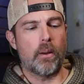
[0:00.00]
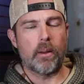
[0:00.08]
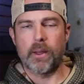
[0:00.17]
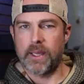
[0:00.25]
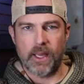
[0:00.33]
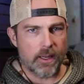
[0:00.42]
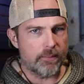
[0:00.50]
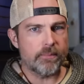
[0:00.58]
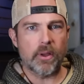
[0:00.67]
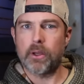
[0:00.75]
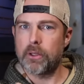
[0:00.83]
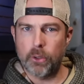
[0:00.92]
again,
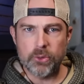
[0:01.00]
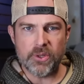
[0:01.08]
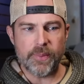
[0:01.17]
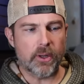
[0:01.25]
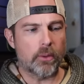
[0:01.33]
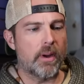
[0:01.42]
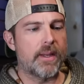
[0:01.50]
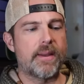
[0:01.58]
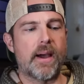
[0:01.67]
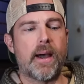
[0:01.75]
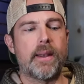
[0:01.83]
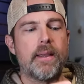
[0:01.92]
closed emitter red
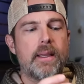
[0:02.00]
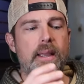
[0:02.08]
dot,